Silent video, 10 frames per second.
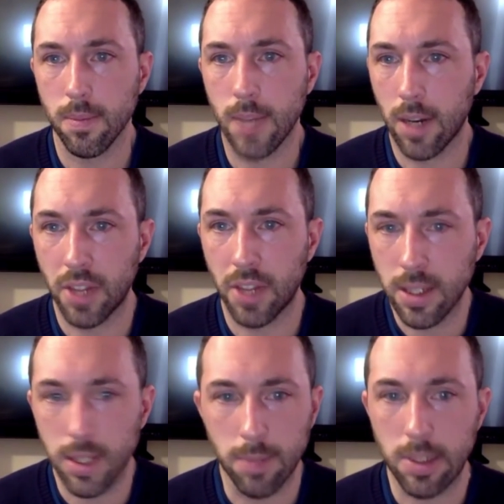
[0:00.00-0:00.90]
think
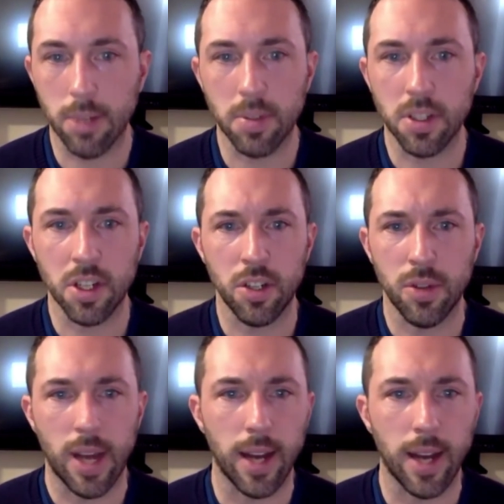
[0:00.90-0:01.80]
sleep disruption is going to do
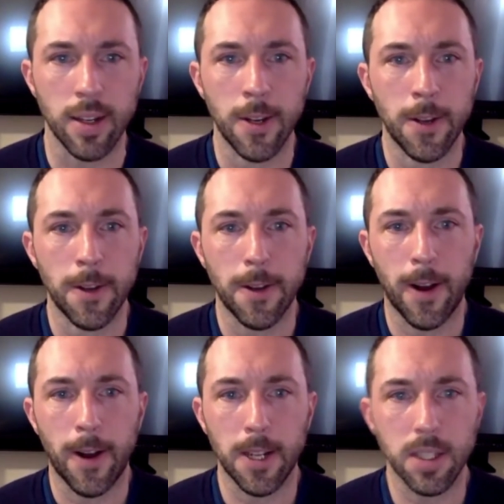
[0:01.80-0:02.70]
that.
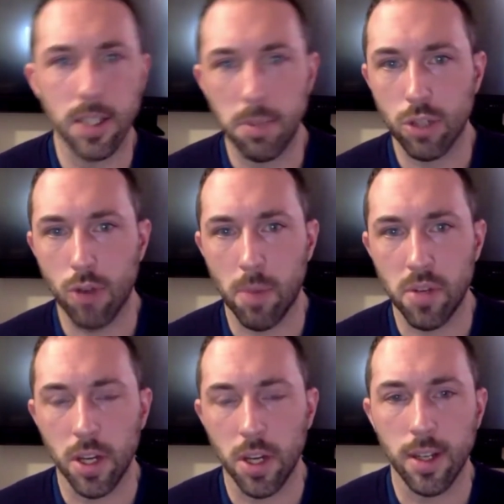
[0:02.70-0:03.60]
Sleep
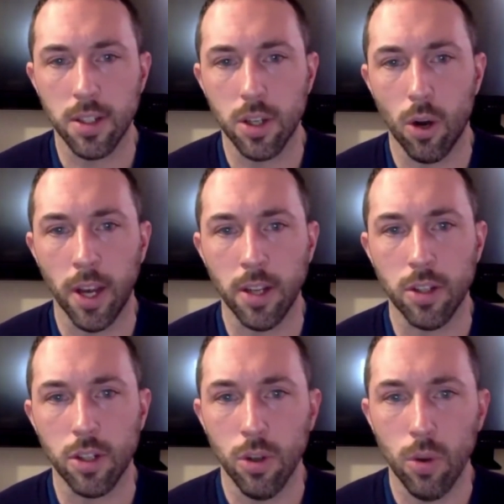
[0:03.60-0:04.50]
disruption is going
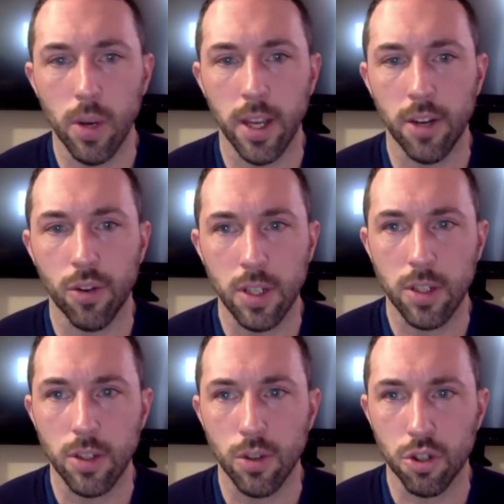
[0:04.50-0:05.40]
to
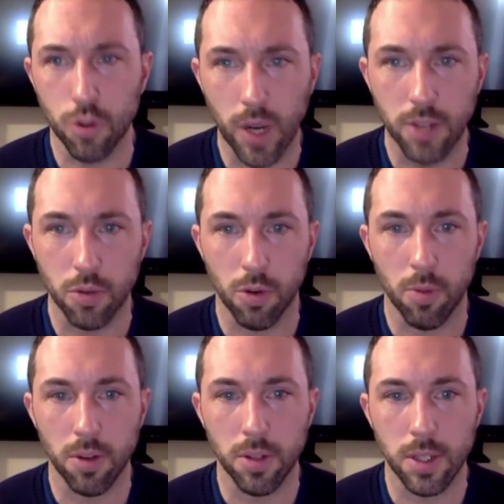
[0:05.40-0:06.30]
increase your stress
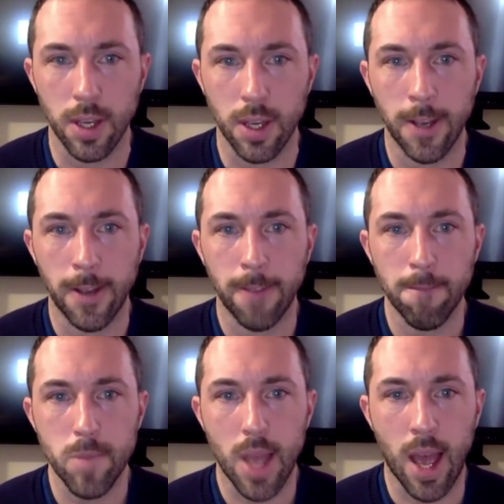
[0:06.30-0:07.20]
hormones.
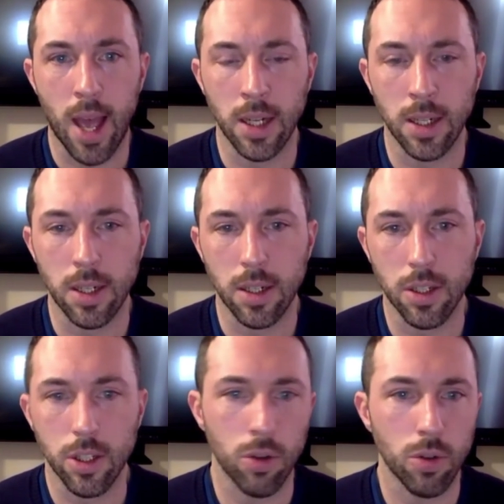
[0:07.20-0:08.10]
And
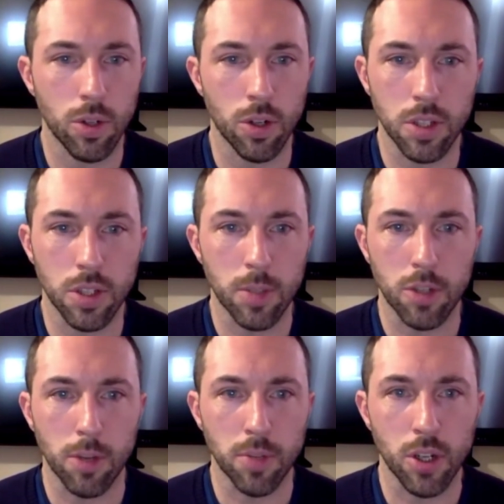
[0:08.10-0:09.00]
so, you know, sleep
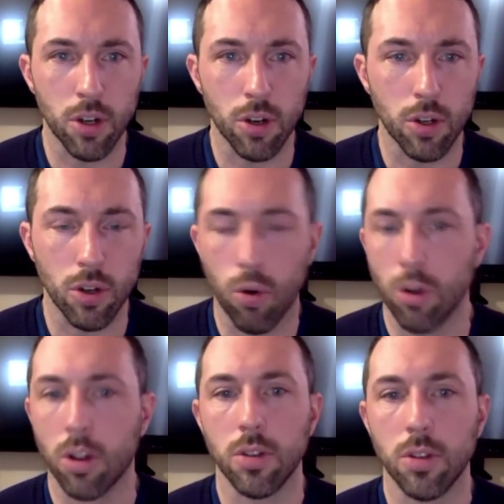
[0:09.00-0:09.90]
disruption, your
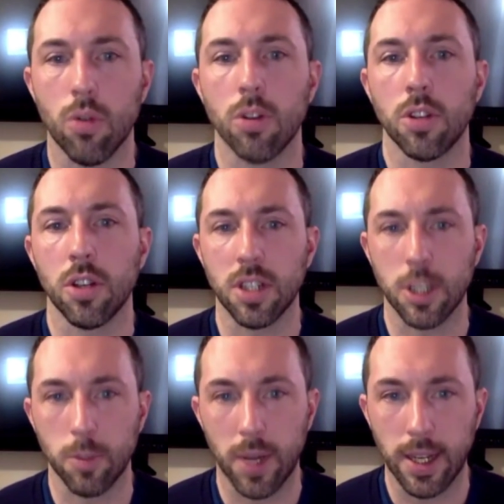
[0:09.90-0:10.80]
cortisol is going
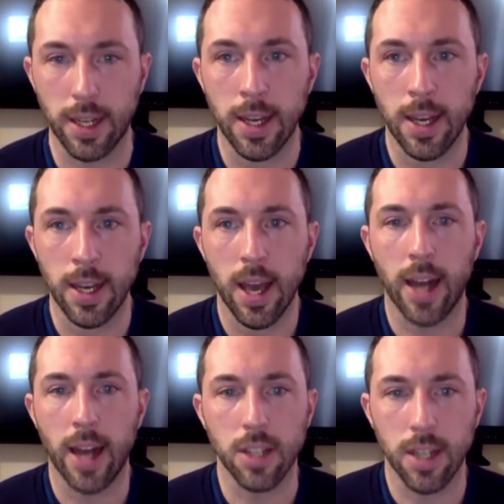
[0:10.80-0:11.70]
to spike,
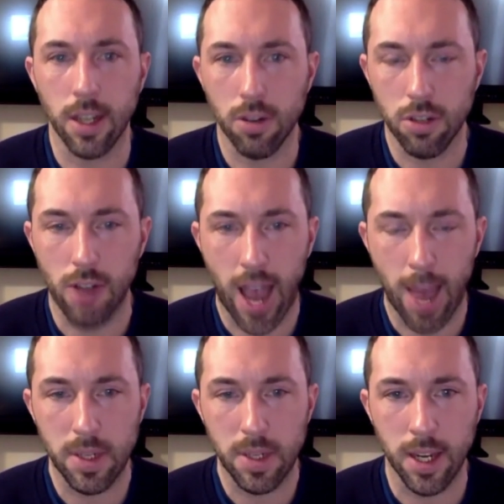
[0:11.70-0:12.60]
and it's going to increase your
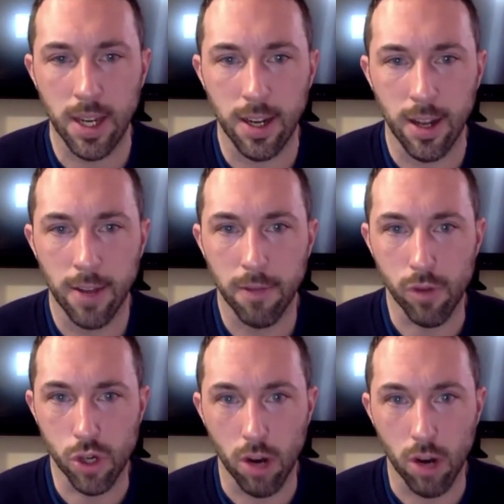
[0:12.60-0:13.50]
appetite for
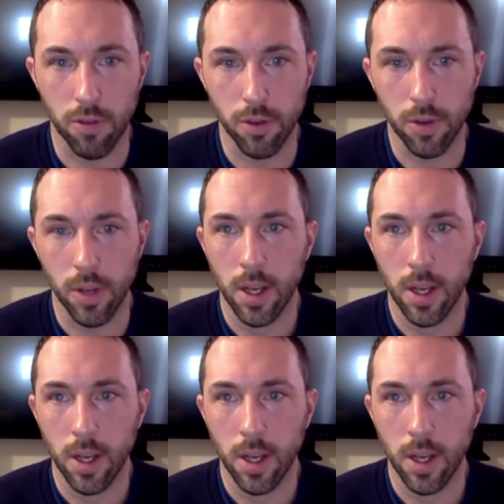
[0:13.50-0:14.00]
junk food.